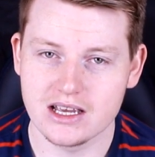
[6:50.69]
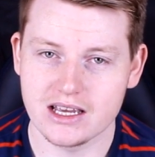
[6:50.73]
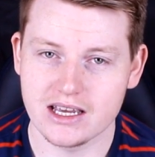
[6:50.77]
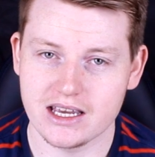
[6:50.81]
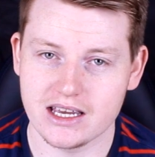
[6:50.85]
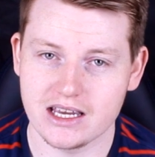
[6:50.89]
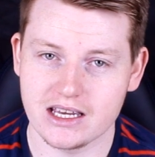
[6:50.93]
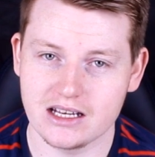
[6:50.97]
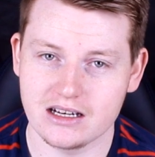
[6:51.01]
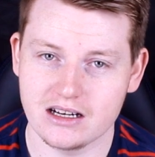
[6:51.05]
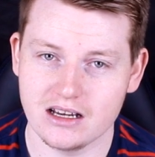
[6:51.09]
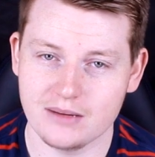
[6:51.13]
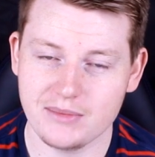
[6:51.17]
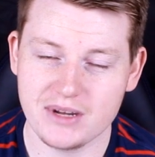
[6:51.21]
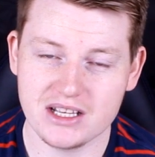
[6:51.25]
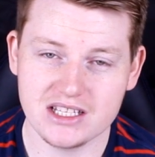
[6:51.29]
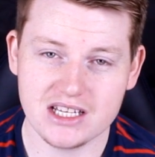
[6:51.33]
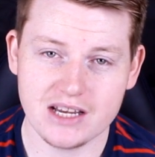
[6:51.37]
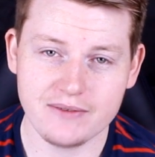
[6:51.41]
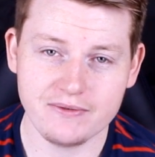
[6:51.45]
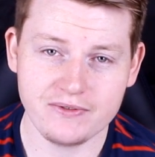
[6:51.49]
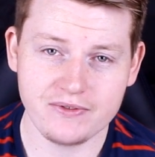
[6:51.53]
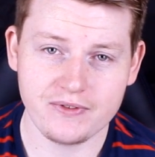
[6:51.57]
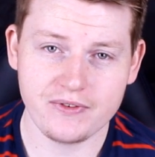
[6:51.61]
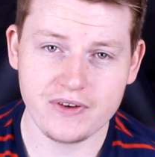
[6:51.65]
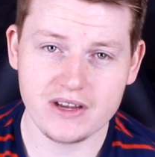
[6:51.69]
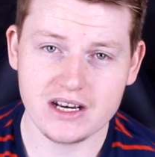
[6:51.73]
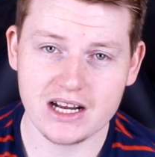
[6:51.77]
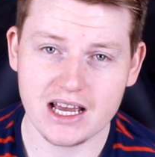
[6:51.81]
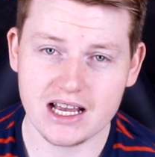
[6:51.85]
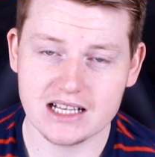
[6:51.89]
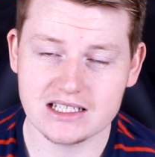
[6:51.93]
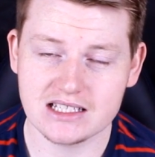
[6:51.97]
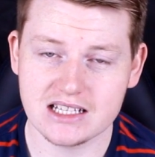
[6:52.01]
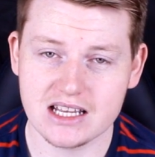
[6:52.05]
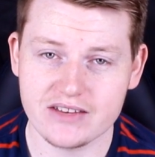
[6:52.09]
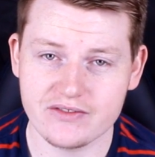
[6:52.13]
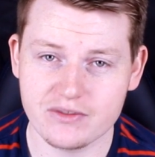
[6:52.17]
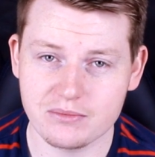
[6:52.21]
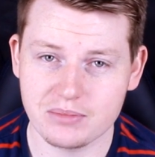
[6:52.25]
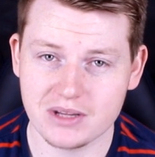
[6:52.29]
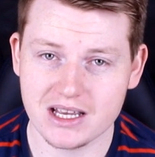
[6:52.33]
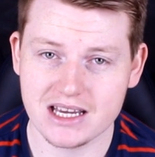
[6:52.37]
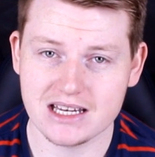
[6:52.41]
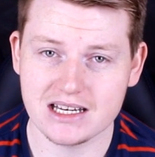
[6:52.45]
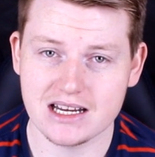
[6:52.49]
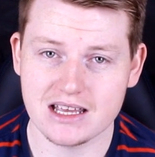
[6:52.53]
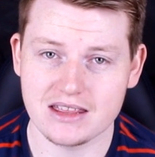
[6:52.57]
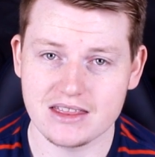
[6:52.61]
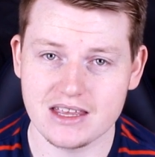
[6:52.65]
And, I mean, David Fifita hasn't even
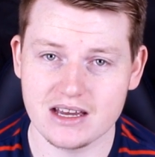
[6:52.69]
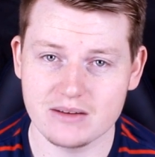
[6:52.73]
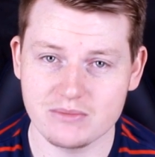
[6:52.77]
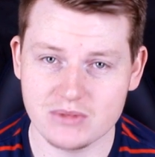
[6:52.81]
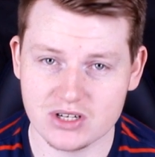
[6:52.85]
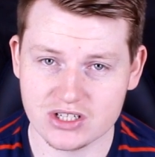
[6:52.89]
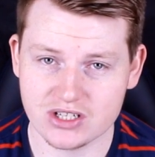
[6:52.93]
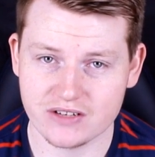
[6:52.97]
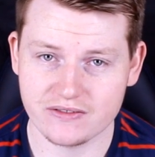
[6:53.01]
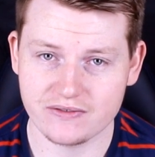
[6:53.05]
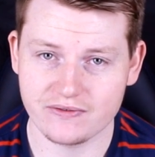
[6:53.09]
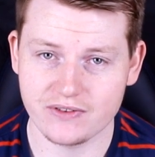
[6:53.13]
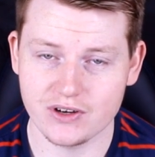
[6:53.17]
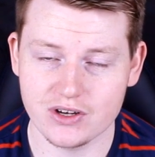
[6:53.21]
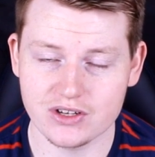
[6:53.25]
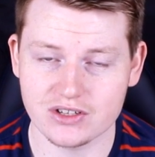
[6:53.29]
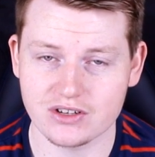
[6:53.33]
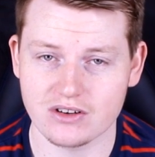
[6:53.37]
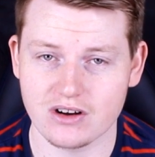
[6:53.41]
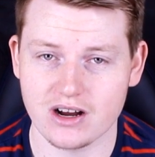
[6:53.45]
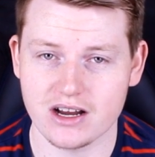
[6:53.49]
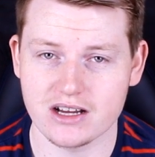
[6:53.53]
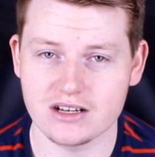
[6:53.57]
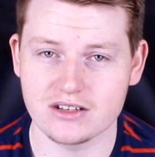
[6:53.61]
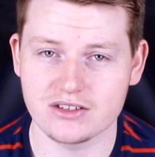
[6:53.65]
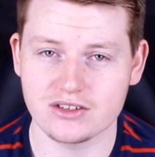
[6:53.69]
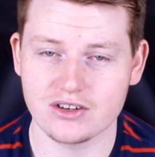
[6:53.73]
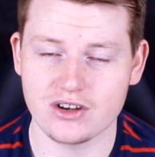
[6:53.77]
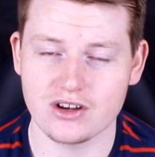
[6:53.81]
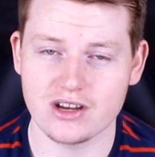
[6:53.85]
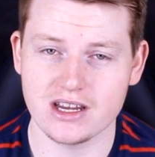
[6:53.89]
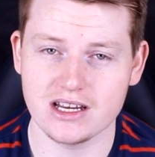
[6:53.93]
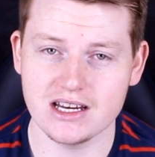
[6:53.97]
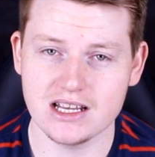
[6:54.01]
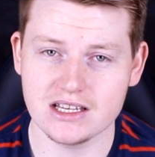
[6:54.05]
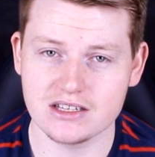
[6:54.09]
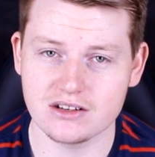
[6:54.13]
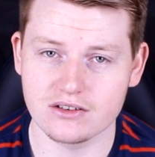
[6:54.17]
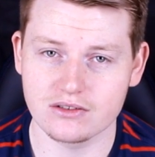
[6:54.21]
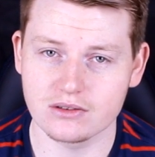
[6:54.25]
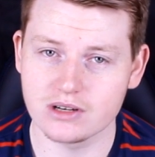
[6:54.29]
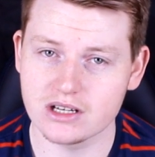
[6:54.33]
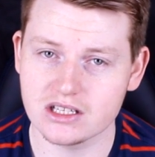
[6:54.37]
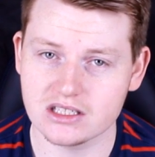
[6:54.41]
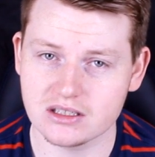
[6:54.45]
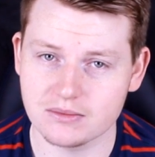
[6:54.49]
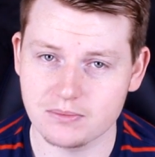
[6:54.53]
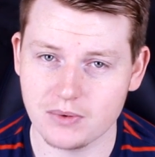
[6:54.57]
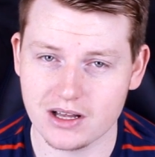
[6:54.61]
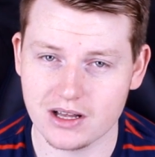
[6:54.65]
played that much first grade, so it is a
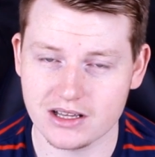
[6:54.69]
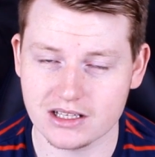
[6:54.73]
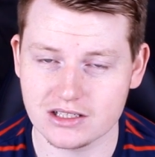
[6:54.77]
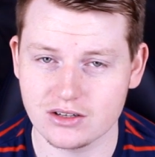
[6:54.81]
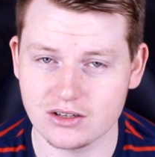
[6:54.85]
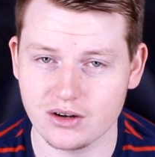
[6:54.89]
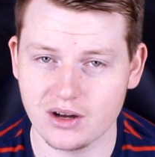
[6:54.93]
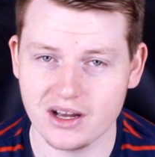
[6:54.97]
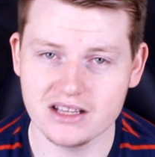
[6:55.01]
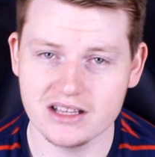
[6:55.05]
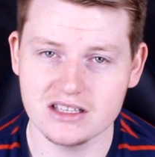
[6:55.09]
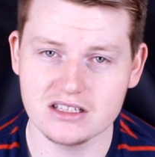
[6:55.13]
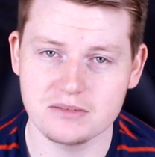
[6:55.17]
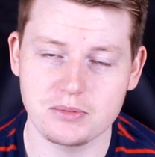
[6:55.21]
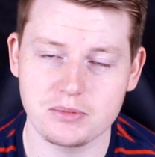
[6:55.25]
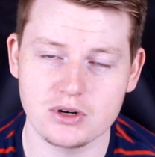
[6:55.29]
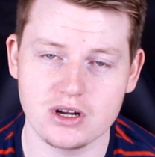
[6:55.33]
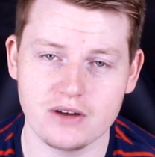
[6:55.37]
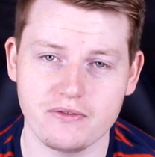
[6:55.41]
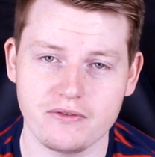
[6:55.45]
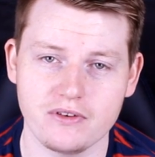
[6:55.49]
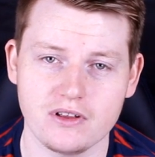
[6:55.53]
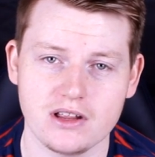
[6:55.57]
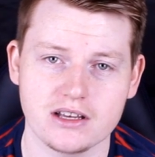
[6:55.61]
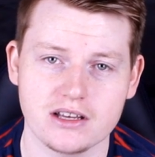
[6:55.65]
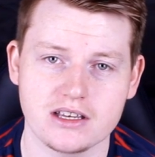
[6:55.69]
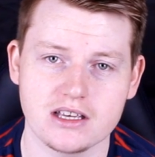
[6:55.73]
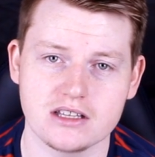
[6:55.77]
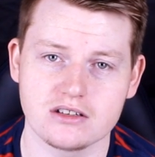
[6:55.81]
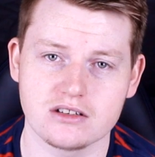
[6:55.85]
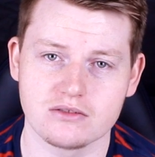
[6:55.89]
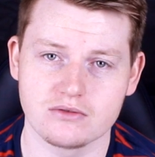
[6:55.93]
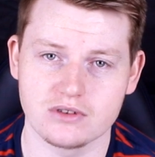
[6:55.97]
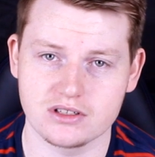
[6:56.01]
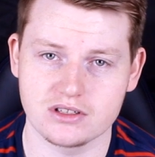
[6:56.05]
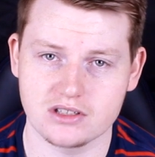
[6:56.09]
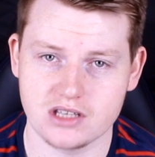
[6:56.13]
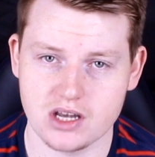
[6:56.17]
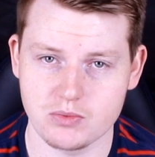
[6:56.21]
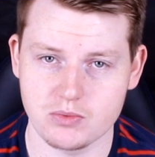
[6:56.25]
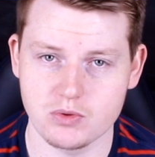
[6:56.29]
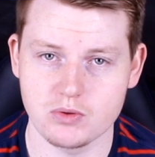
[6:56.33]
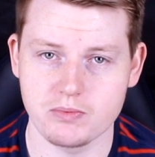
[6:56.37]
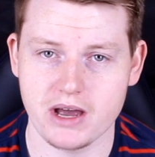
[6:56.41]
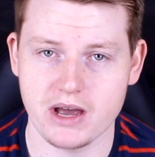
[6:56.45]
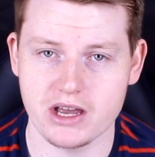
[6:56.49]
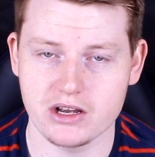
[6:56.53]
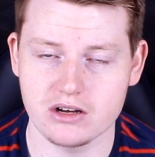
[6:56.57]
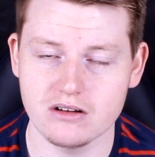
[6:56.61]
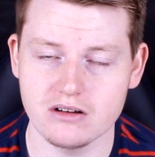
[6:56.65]
risk by the Titans, but I feel like it's a risk that will
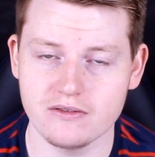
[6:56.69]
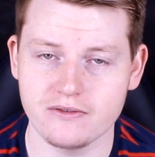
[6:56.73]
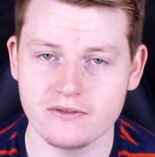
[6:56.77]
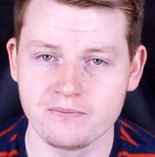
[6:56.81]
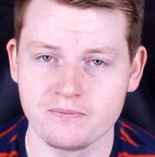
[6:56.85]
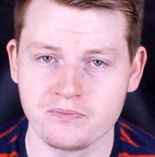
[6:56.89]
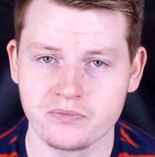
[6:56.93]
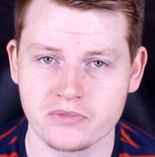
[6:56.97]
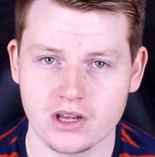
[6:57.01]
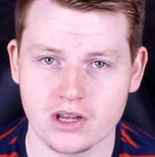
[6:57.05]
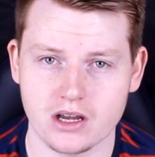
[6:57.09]
pay off.